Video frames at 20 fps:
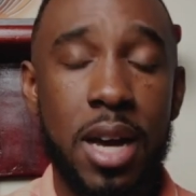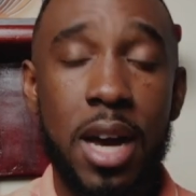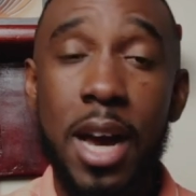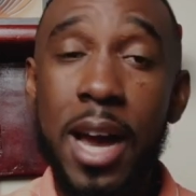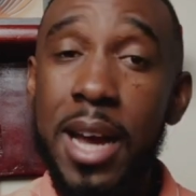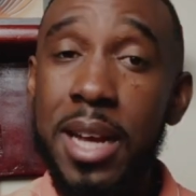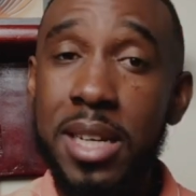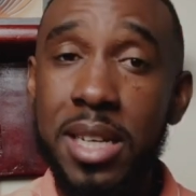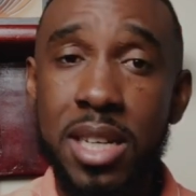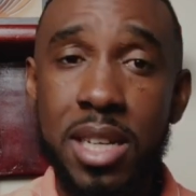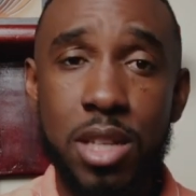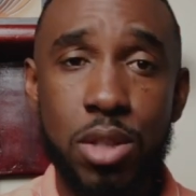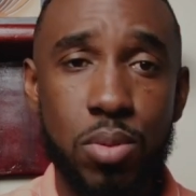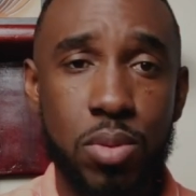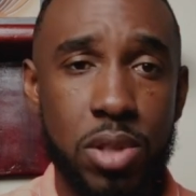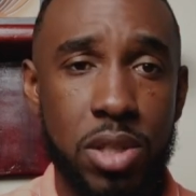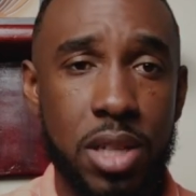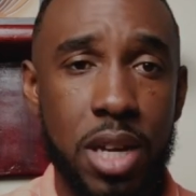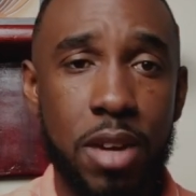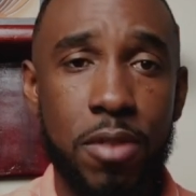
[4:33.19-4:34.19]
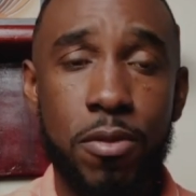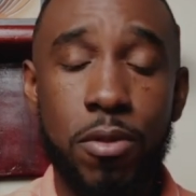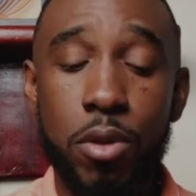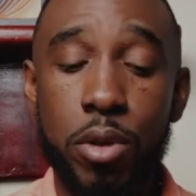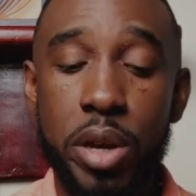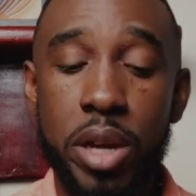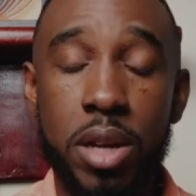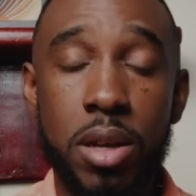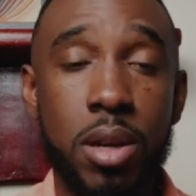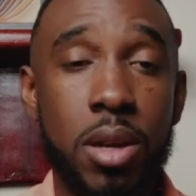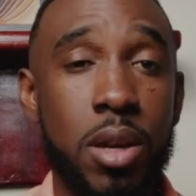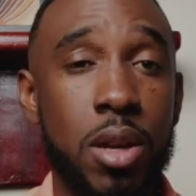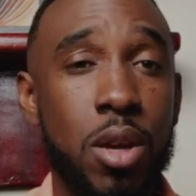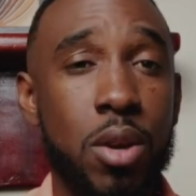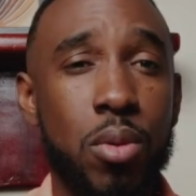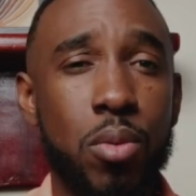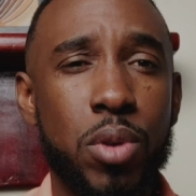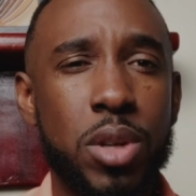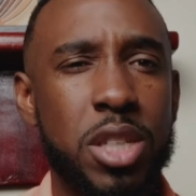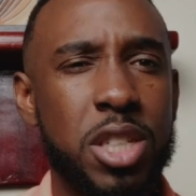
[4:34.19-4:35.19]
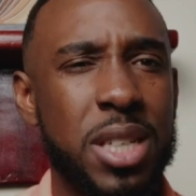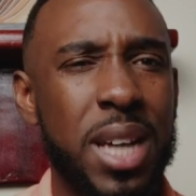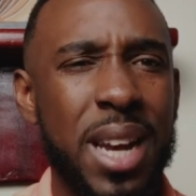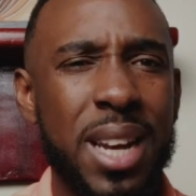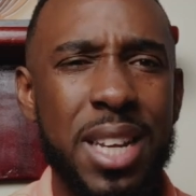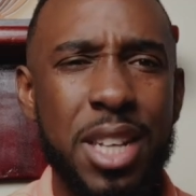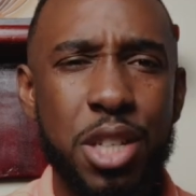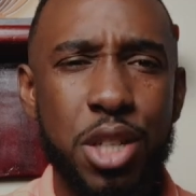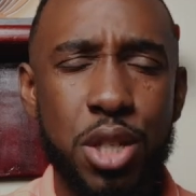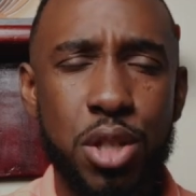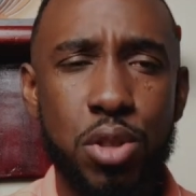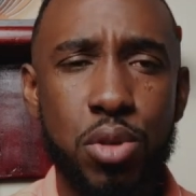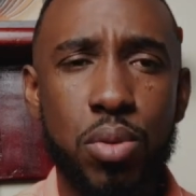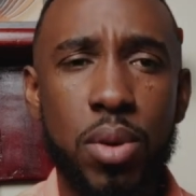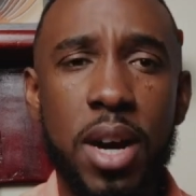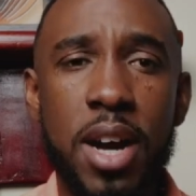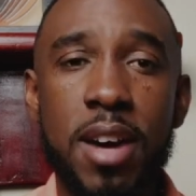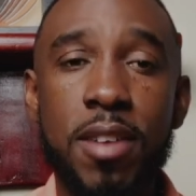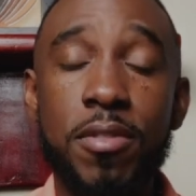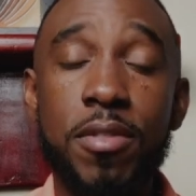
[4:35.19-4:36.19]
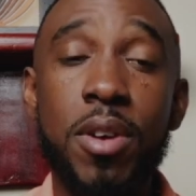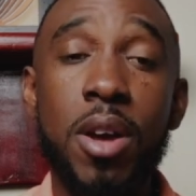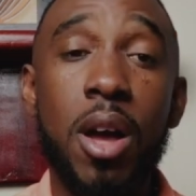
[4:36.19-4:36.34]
ideas will start flowing, what challenges you have,